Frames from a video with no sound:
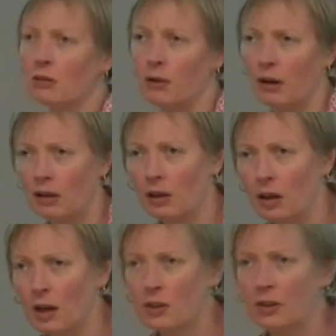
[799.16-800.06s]
apparently,
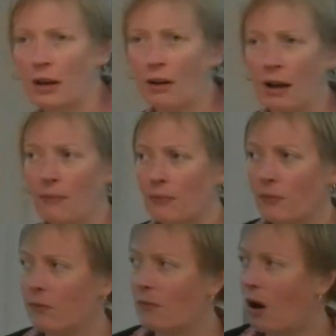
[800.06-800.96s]
so
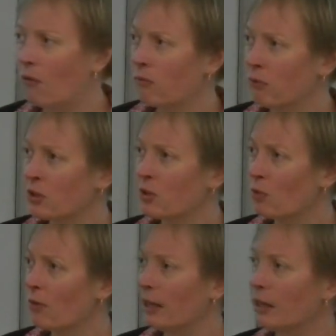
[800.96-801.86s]
they're
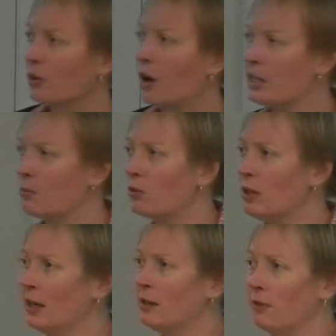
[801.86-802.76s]
still recognisable
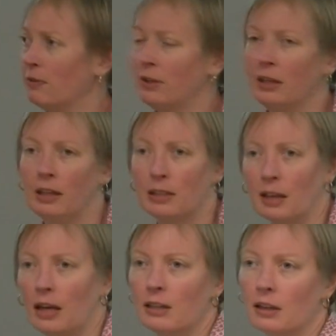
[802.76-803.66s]
10 to 15 years
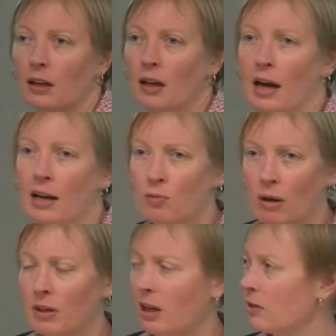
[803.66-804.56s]
later as
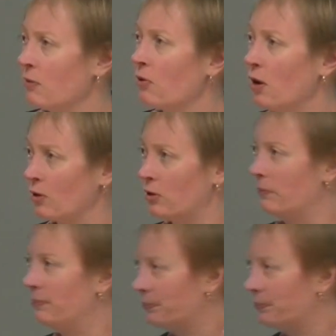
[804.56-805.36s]
rubber ducks and frogs.